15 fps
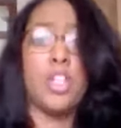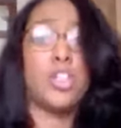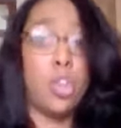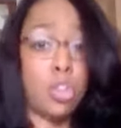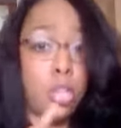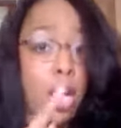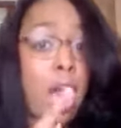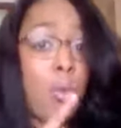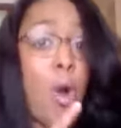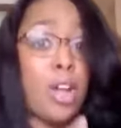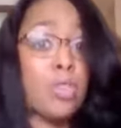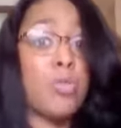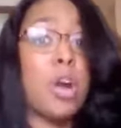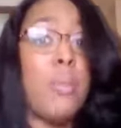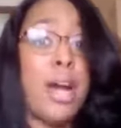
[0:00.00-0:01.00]
So you got to
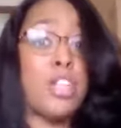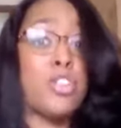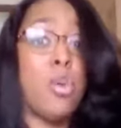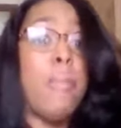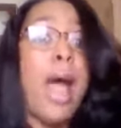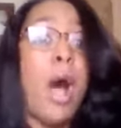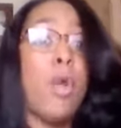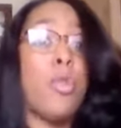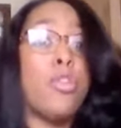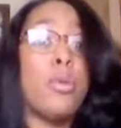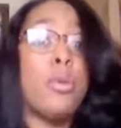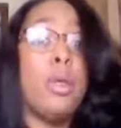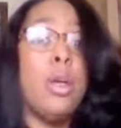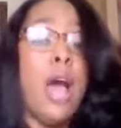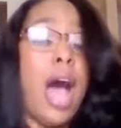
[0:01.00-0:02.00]
watch what come out your mouth.
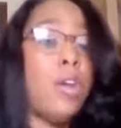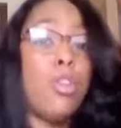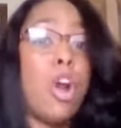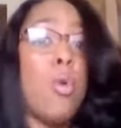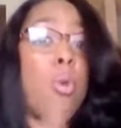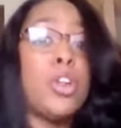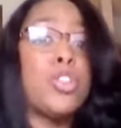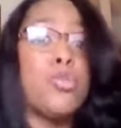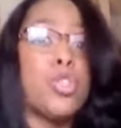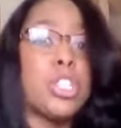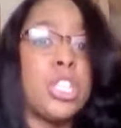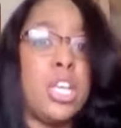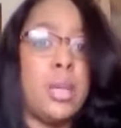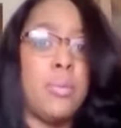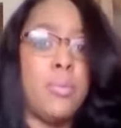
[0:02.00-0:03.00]
I don't care what you
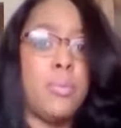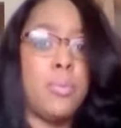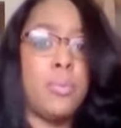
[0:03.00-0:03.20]
see.